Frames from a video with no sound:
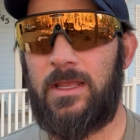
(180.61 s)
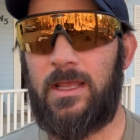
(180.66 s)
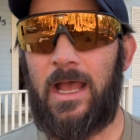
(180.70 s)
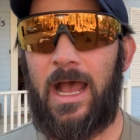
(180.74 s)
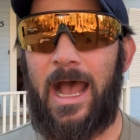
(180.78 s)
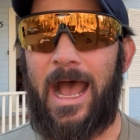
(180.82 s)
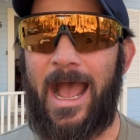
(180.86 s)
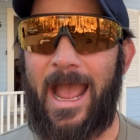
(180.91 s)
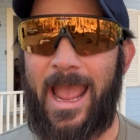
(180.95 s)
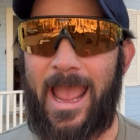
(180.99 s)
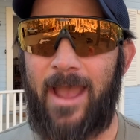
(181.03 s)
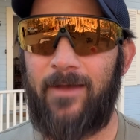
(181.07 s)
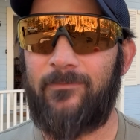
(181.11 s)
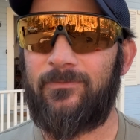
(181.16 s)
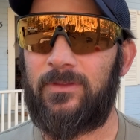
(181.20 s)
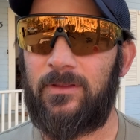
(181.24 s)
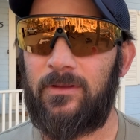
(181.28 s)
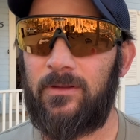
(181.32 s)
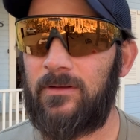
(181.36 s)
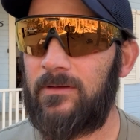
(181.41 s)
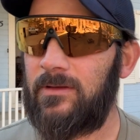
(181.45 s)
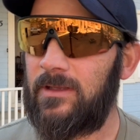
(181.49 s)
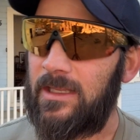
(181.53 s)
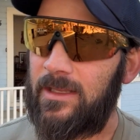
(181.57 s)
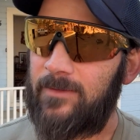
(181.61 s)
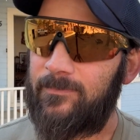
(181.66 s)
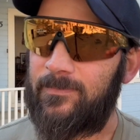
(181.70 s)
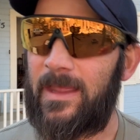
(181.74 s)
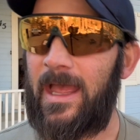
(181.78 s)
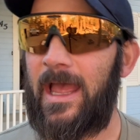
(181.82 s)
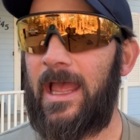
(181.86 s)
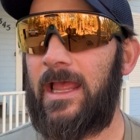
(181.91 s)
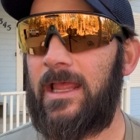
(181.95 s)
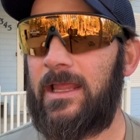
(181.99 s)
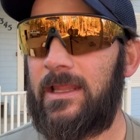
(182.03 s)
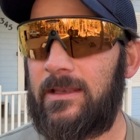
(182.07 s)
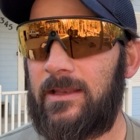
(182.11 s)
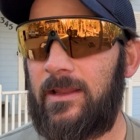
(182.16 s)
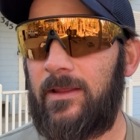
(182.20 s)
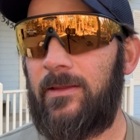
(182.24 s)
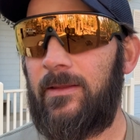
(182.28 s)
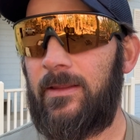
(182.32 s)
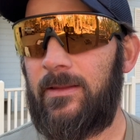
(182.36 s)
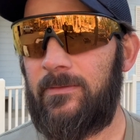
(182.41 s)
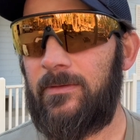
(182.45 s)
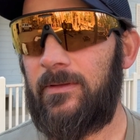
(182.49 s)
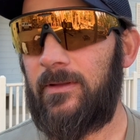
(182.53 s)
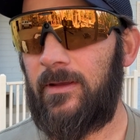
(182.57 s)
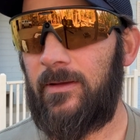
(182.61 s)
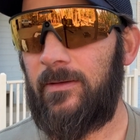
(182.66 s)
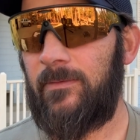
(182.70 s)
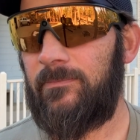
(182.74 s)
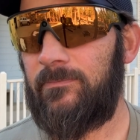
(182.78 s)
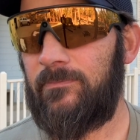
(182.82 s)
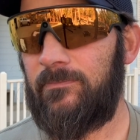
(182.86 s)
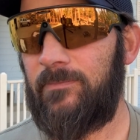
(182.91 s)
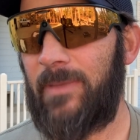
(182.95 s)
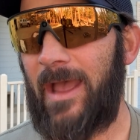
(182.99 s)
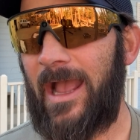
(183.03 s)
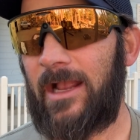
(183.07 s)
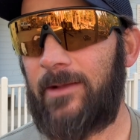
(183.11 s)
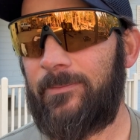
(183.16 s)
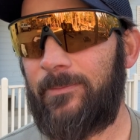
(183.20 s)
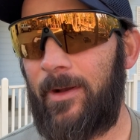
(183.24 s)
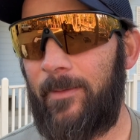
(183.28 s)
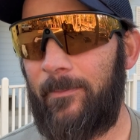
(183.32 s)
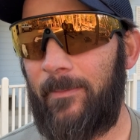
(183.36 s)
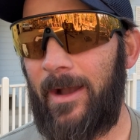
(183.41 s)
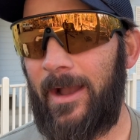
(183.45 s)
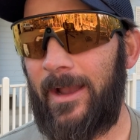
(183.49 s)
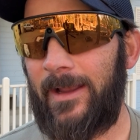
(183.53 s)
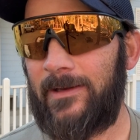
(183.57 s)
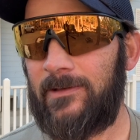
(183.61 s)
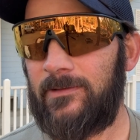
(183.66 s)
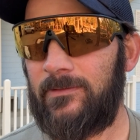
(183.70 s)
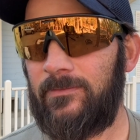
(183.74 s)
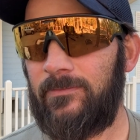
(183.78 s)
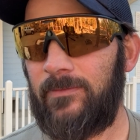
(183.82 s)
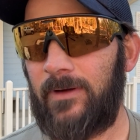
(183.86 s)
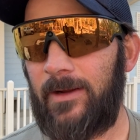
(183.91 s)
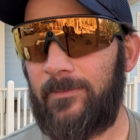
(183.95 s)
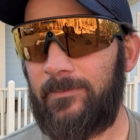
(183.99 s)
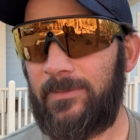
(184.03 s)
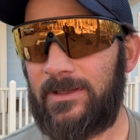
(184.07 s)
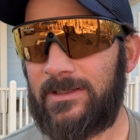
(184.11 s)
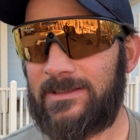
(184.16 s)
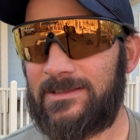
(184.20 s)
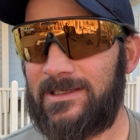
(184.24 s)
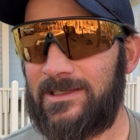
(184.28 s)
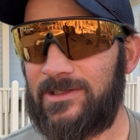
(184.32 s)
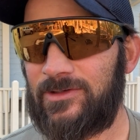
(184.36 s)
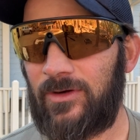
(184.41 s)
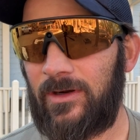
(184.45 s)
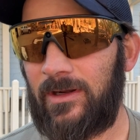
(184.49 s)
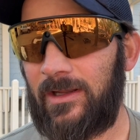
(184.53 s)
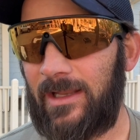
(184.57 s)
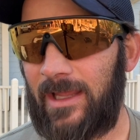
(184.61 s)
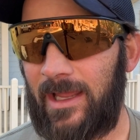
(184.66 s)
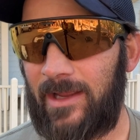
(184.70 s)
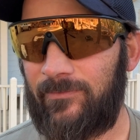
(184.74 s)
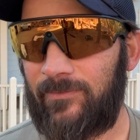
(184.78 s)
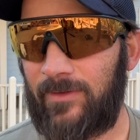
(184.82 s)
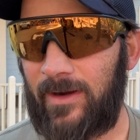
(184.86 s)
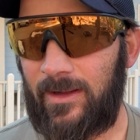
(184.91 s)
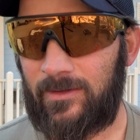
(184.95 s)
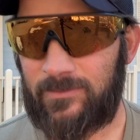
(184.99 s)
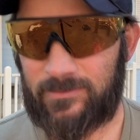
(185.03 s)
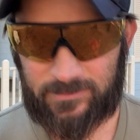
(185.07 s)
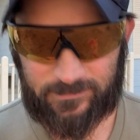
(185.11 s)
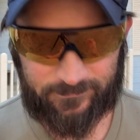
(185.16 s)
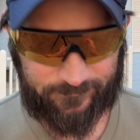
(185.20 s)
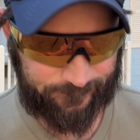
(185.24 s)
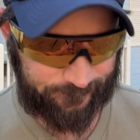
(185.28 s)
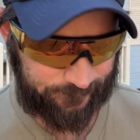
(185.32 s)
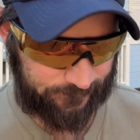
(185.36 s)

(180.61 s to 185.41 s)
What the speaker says: I have to keep that in the back of my mind, right? Because these aren't live rounds.